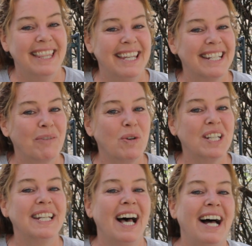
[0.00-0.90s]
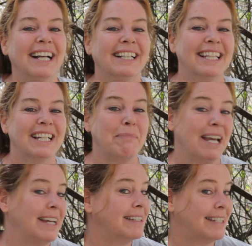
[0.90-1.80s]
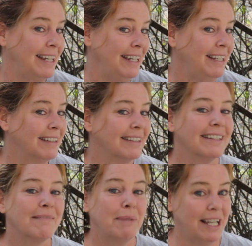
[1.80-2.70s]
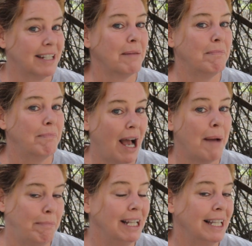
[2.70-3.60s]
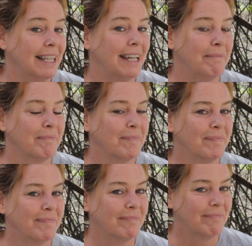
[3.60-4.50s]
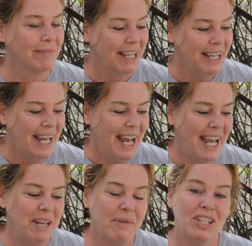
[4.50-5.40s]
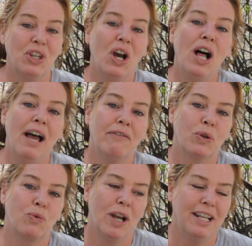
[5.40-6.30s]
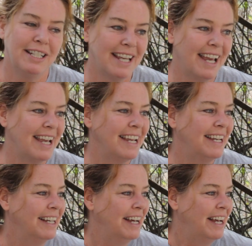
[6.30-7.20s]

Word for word: This was not clickbait, see? Because I'm, I'm billing them. Anyways, y'all have a great day.